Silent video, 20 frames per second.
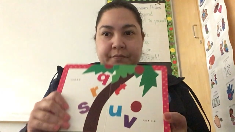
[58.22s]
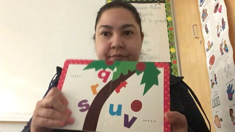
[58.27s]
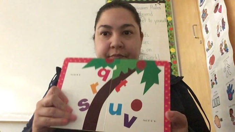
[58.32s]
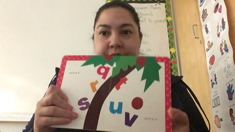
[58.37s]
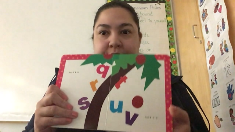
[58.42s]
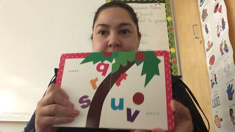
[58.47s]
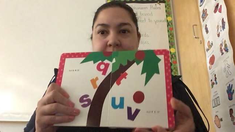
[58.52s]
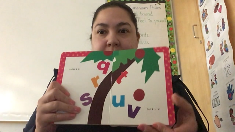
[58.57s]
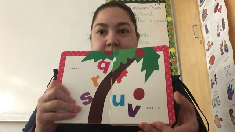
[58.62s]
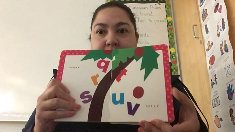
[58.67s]

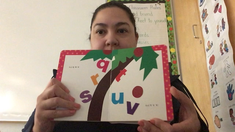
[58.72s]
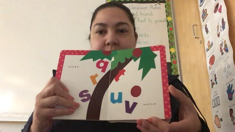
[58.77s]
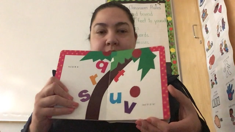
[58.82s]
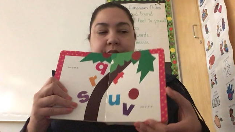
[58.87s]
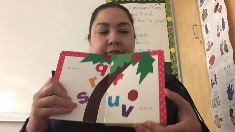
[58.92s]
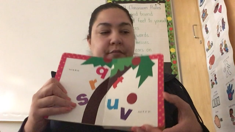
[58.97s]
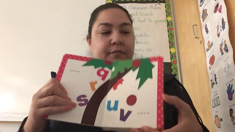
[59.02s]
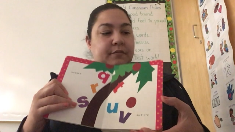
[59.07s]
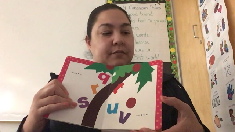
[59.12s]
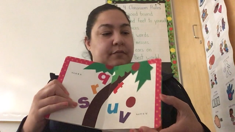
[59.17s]

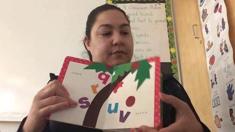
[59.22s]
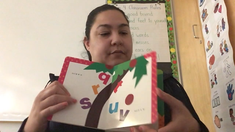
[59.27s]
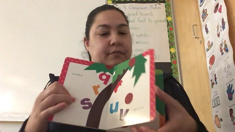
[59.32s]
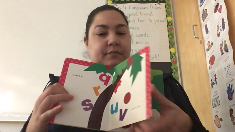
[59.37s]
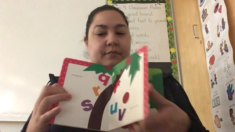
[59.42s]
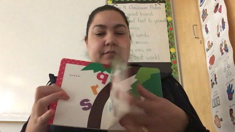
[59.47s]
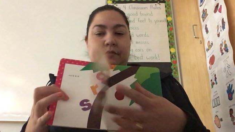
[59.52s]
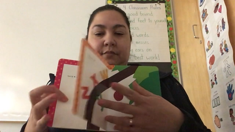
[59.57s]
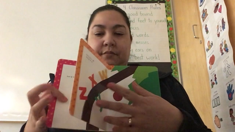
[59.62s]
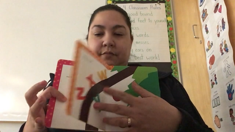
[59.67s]

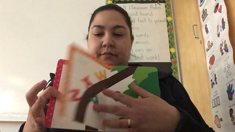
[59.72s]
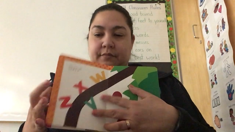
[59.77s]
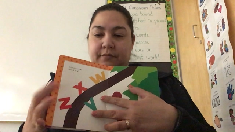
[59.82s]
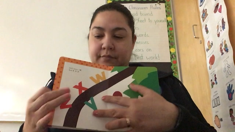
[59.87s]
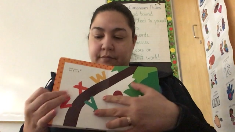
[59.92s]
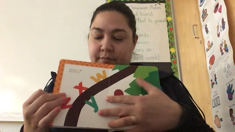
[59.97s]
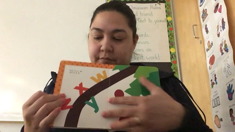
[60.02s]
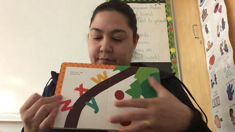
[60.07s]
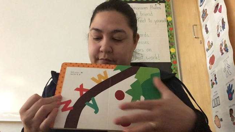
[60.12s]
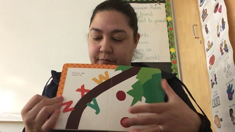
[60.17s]

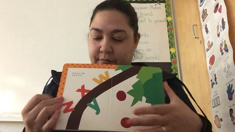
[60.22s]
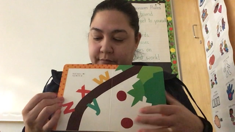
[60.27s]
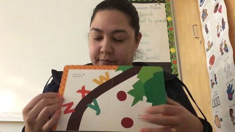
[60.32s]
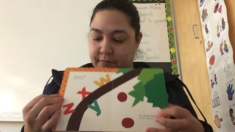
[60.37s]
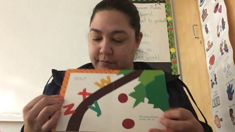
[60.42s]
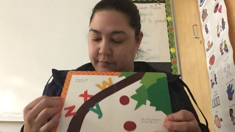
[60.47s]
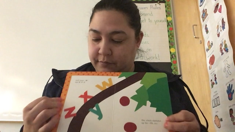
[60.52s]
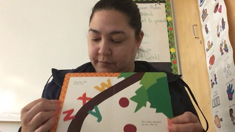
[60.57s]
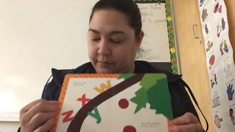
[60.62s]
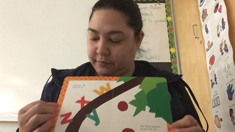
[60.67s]

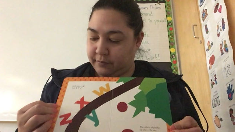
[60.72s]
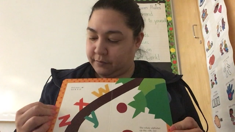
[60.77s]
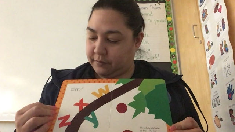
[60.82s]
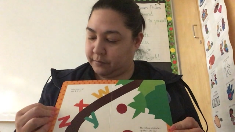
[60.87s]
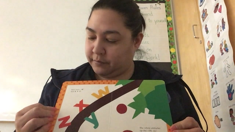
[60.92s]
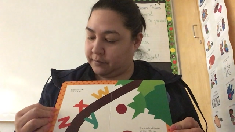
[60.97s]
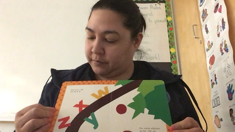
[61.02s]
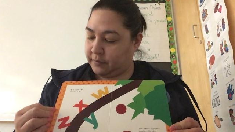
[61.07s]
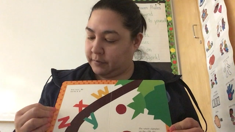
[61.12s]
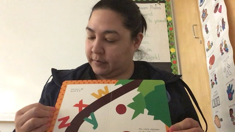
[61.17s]

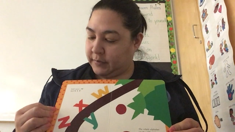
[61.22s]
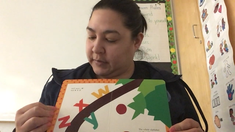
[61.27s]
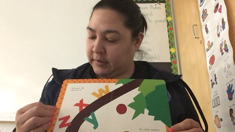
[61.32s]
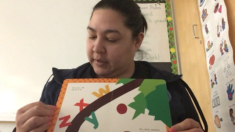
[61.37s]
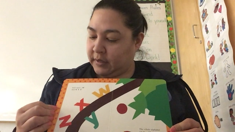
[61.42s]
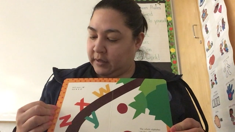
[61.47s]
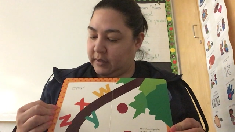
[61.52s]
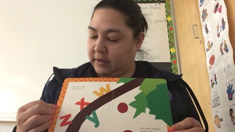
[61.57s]
(silence)